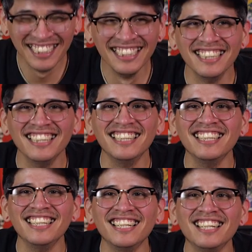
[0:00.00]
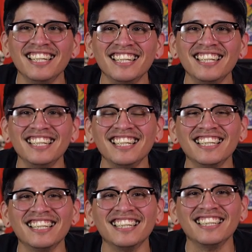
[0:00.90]

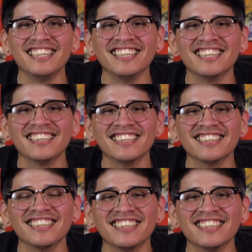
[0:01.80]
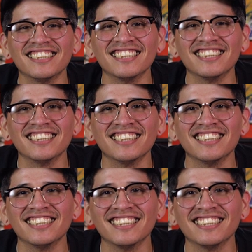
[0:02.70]

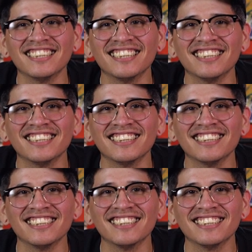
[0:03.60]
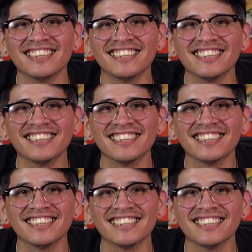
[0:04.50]

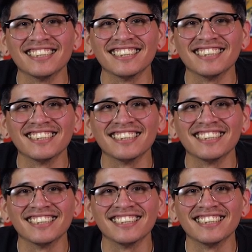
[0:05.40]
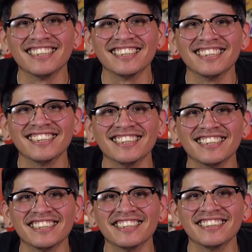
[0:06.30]

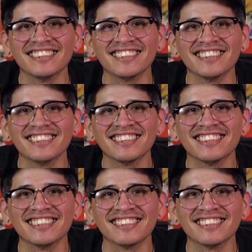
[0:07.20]
The person shown says nothing.